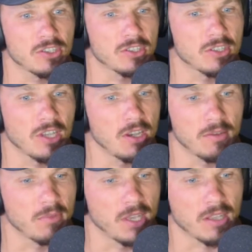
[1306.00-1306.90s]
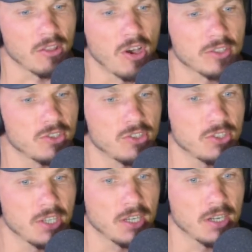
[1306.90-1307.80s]
just uh, like lost his
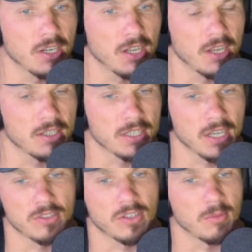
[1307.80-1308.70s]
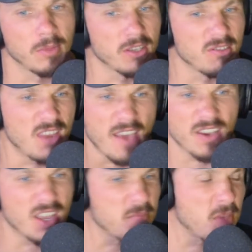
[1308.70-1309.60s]
shit and, and said to him like, "You're
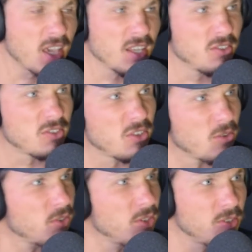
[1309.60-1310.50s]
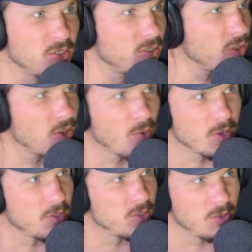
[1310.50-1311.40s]
never gonna make it. You still, you, you don't know
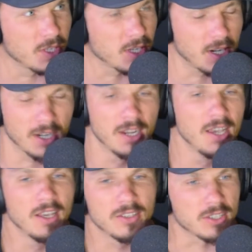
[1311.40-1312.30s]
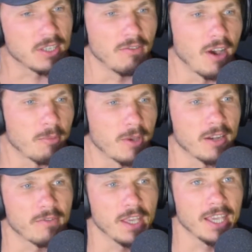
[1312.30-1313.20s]
what you're doing here. Just give up,"
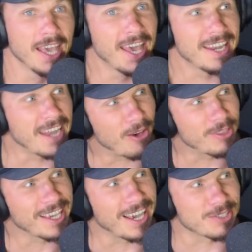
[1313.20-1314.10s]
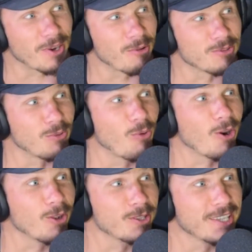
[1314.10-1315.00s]
kind of thing. Now the guy travels the
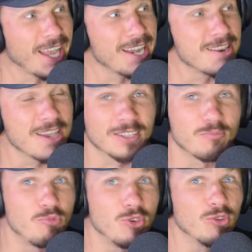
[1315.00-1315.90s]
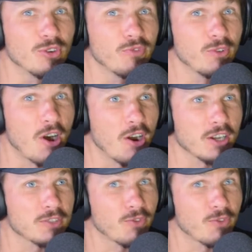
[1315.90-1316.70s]
world and does beautiful arts